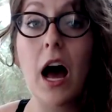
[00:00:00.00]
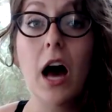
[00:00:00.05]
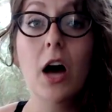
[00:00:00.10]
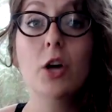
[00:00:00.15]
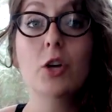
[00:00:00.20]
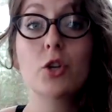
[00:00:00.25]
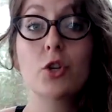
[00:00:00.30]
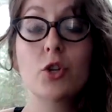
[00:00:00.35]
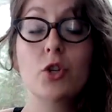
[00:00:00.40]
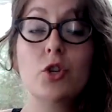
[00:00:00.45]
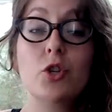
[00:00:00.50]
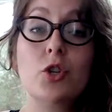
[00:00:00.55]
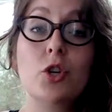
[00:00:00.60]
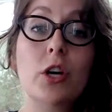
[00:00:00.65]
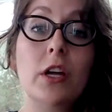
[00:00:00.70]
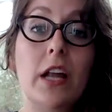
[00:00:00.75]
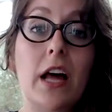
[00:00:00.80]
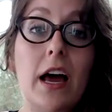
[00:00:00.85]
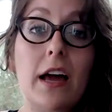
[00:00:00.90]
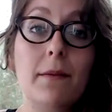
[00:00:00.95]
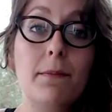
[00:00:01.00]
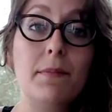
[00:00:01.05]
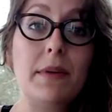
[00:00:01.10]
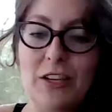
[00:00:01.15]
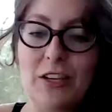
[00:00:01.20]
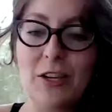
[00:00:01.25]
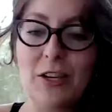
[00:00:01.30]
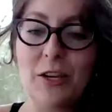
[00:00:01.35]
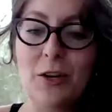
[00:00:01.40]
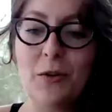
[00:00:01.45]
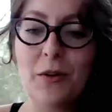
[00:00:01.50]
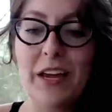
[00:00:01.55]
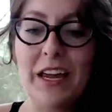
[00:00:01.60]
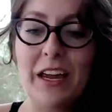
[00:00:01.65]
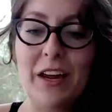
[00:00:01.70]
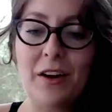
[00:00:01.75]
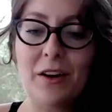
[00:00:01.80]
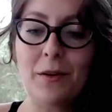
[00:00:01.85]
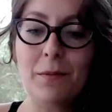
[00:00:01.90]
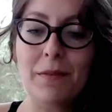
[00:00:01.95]
Should I be Smith?
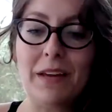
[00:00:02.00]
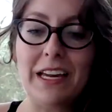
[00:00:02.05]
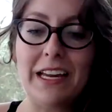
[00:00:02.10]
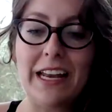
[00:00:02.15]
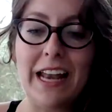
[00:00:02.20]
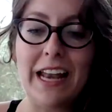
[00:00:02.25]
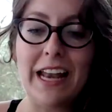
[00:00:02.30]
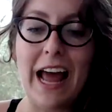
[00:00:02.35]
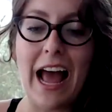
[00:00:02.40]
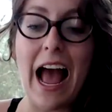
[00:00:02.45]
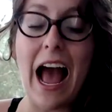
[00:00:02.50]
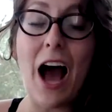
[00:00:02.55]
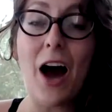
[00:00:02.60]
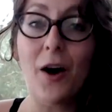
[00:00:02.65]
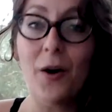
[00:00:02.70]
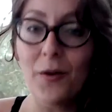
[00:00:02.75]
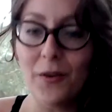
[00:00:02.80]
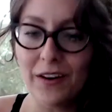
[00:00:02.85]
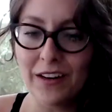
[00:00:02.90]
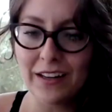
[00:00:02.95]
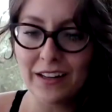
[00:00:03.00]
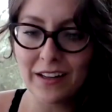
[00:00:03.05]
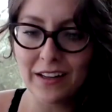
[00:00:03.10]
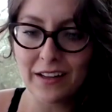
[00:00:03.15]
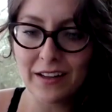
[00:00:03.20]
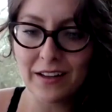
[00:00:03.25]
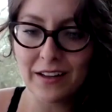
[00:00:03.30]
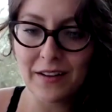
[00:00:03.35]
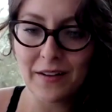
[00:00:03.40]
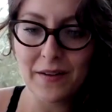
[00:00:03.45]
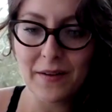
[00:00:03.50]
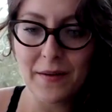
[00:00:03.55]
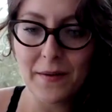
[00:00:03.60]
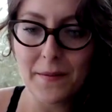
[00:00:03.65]
Can you hear me now?